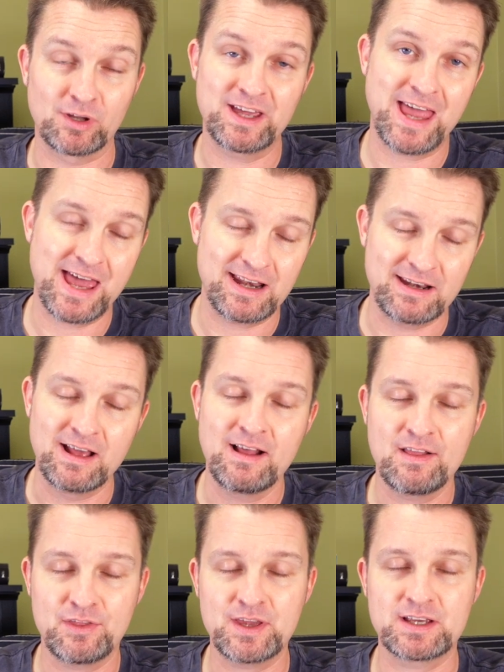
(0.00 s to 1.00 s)
Again,
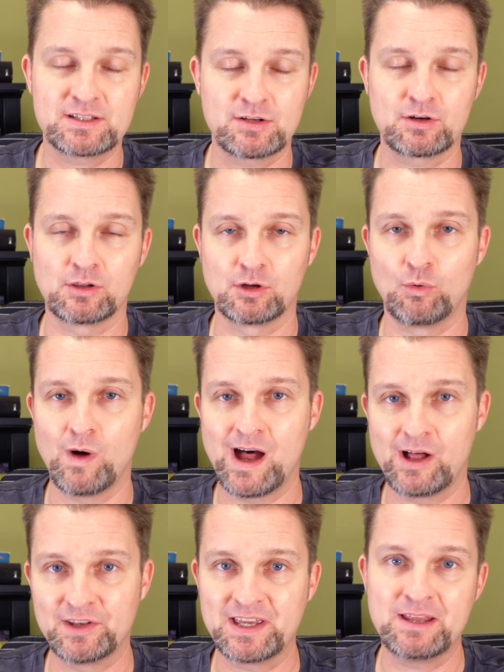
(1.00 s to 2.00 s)
things took a little
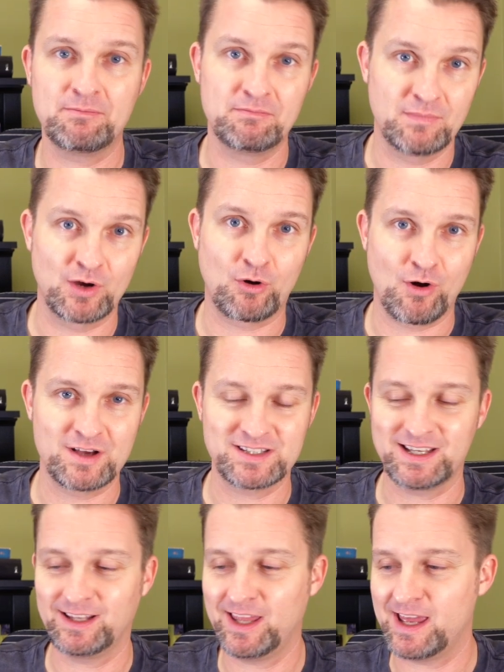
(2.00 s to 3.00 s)
while to get across
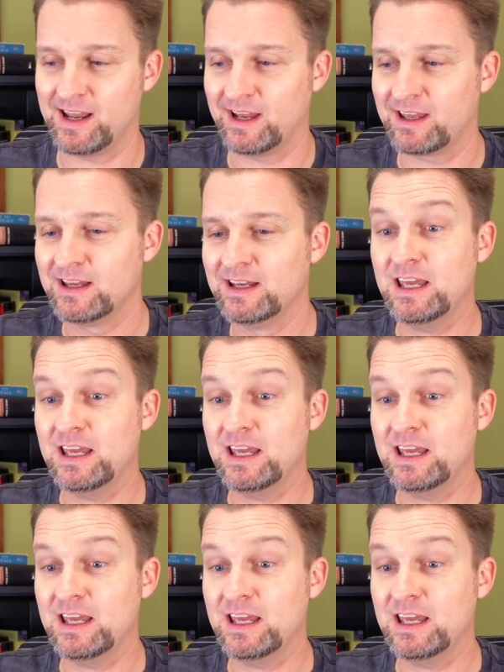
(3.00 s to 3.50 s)
the Atlantic.